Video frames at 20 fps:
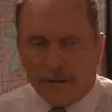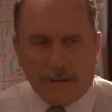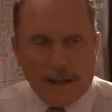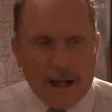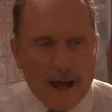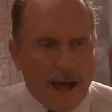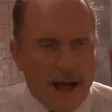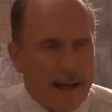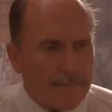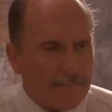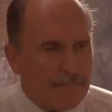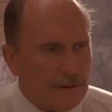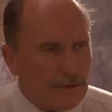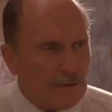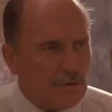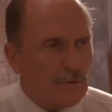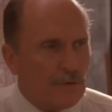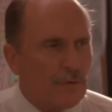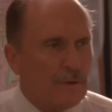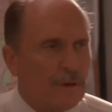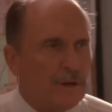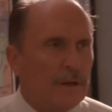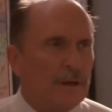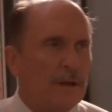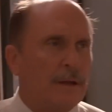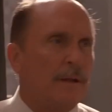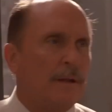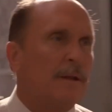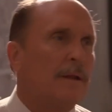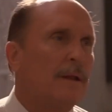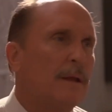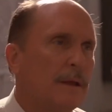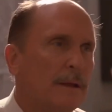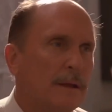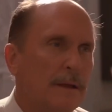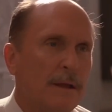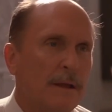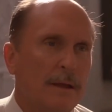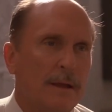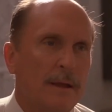working behind a desk. He's put in the
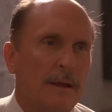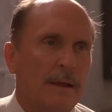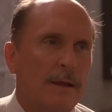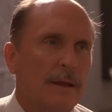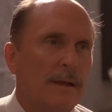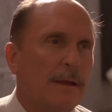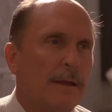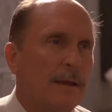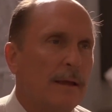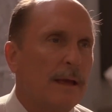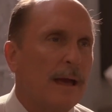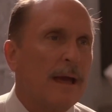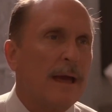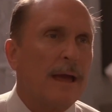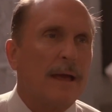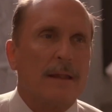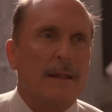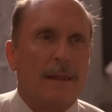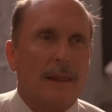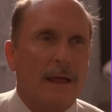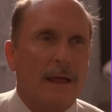time. He's got a